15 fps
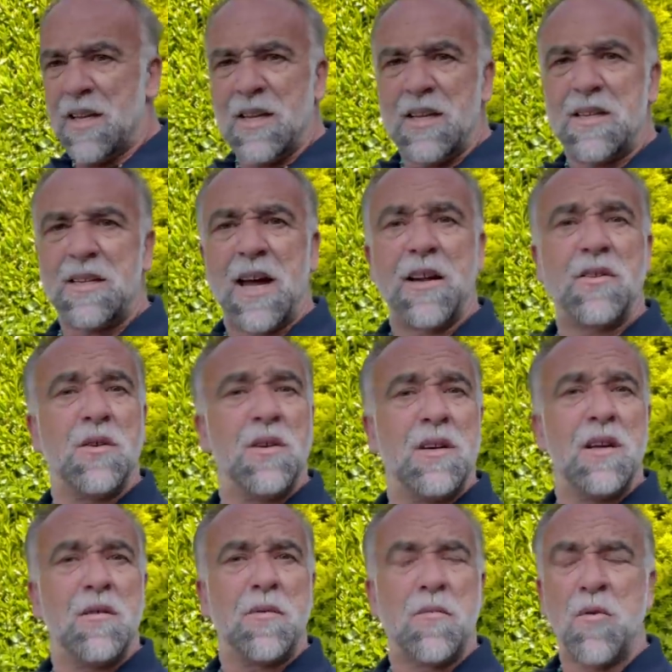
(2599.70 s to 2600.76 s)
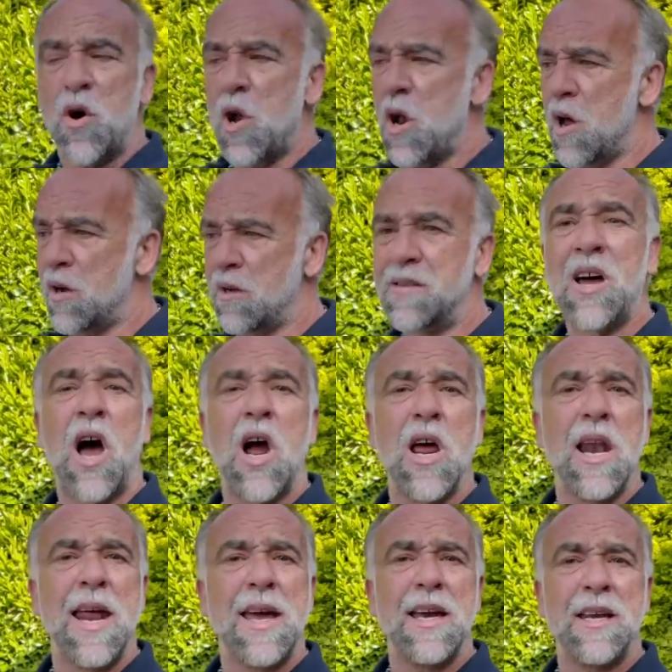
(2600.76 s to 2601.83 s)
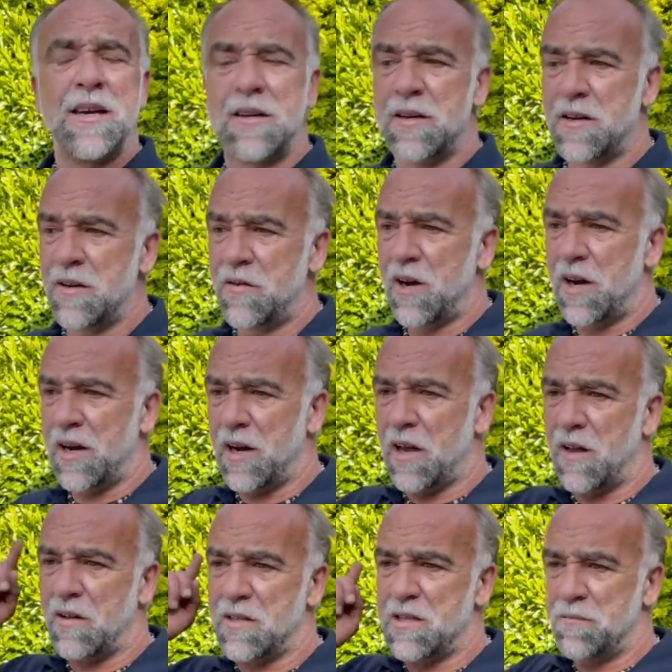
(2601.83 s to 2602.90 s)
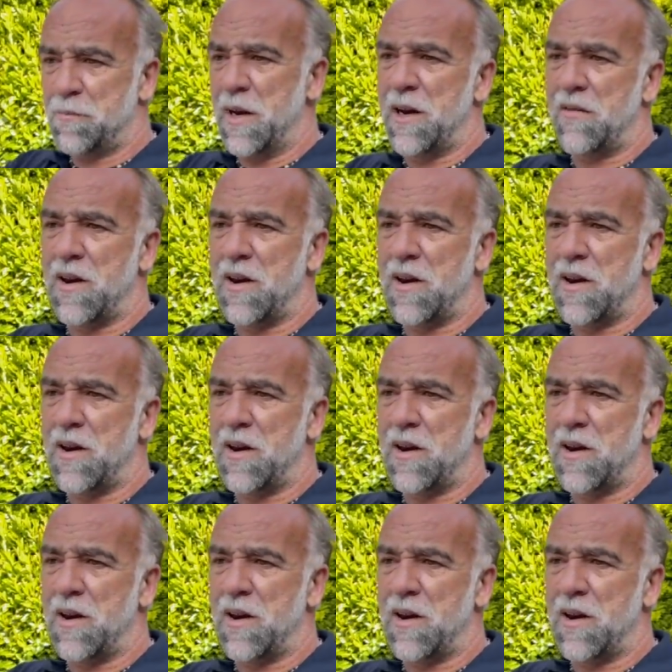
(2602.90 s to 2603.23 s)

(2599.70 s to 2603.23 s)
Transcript: start doing a little bit more tile laying. Right, I'll spin it